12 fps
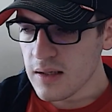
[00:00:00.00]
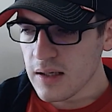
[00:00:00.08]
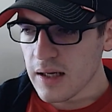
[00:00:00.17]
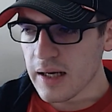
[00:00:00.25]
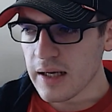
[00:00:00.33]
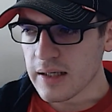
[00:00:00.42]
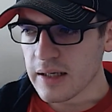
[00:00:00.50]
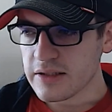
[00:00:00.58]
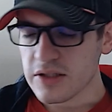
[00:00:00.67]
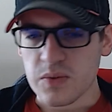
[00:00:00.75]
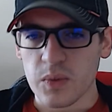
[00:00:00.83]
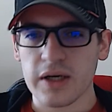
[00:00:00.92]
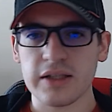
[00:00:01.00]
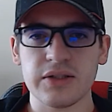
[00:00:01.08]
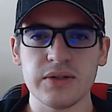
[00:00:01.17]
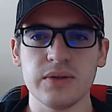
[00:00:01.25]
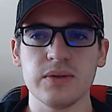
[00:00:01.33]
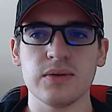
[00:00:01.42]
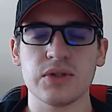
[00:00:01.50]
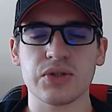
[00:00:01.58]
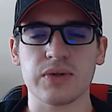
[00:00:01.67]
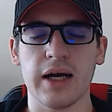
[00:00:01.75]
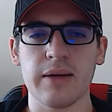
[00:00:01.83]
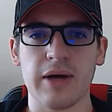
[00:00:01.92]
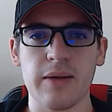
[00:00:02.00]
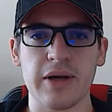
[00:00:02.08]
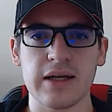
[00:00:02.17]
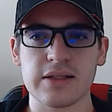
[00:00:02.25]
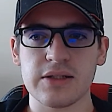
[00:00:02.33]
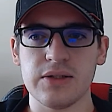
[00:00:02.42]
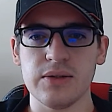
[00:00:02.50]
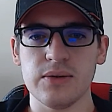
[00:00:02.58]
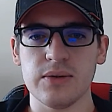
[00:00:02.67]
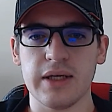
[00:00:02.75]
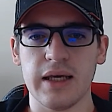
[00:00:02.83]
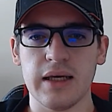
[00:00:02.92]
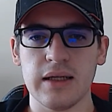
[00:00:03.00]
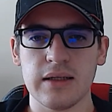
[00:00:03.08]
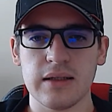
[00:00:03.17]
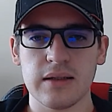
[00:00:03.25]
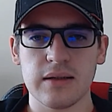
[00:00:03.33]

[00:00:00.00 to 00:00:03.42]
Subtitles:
And I just wanted to try my best to get